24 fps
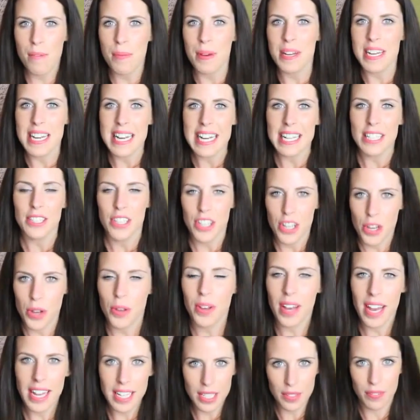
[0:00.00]
buddies, so
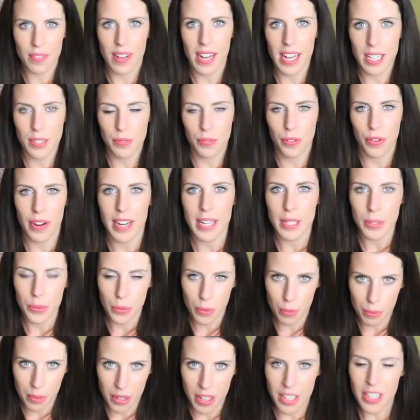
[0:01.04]
you guys have asked for it,
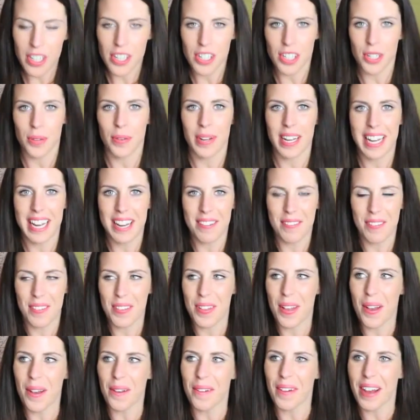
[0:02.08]
so I'm gonna do it
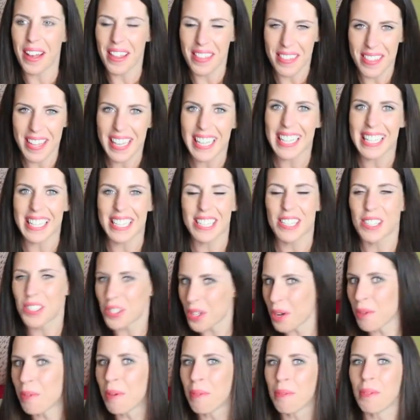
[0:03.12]
even though I think it's
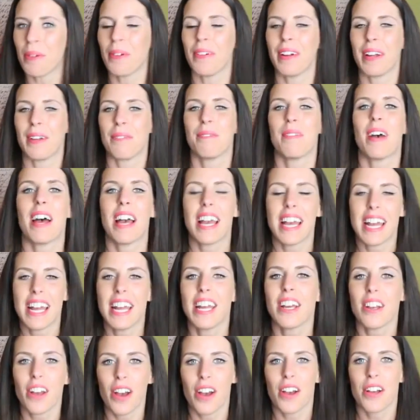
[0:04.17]
super boring. But
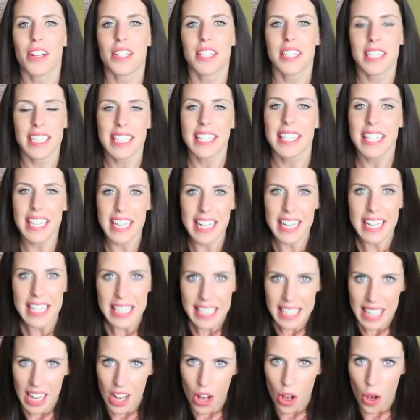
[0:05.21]
here goes. This
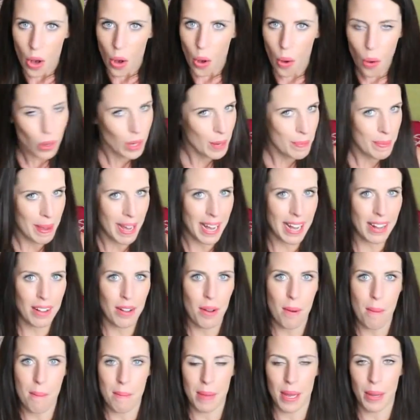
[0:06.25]
is all
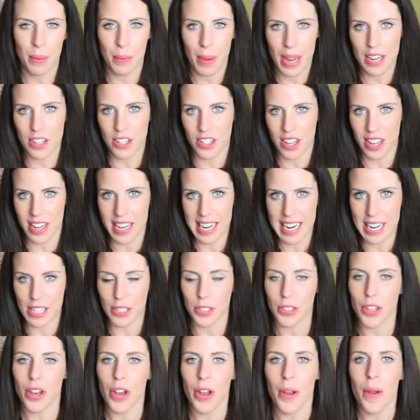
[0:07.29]
about my weight journey.
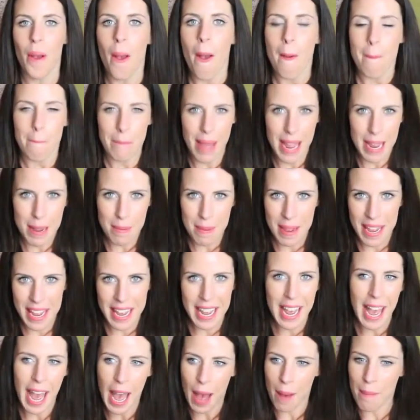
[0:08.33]
So
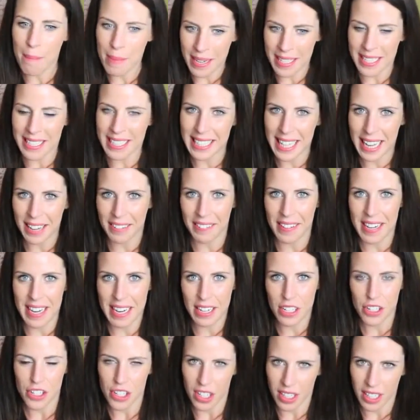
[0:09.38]
baby, happy as
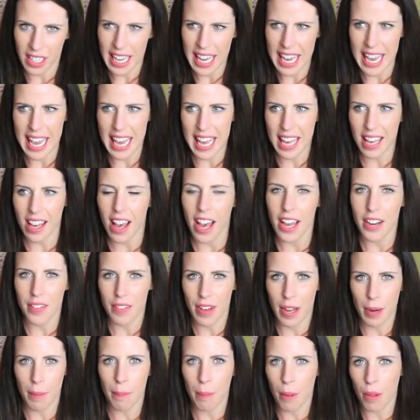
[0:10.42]
Larry, chunky, kind of
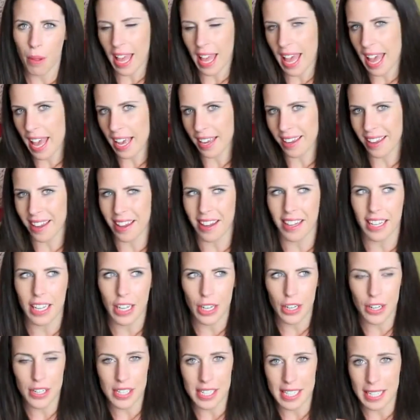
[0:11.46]
had a haircut,
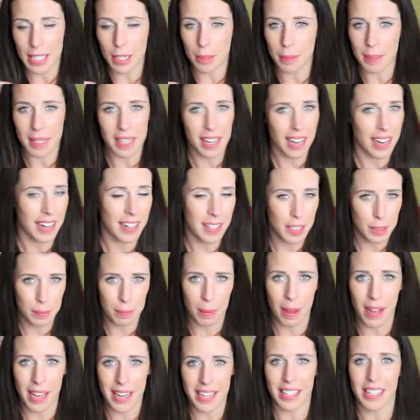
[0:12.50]
looked a little bit like a
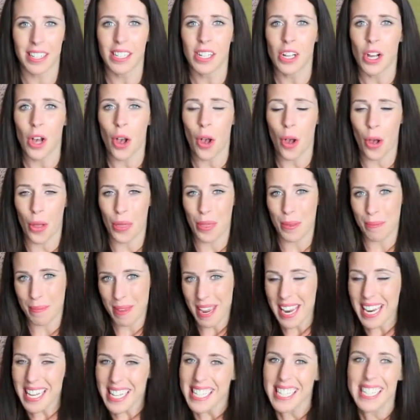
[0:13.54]
spider on the
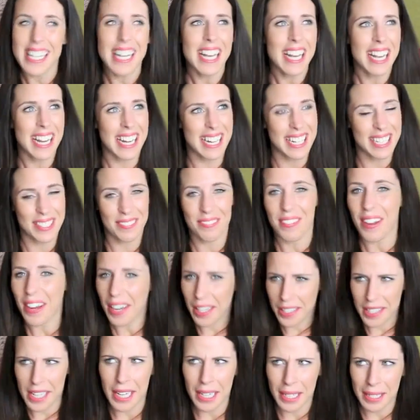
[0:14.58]
beach. Here's a
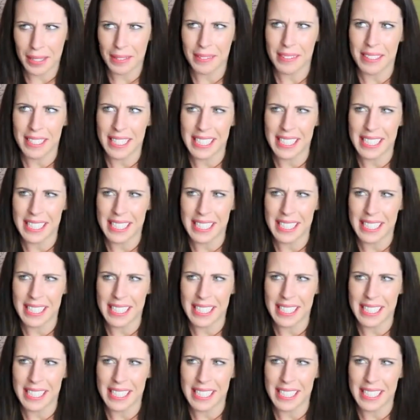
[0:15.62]
photo,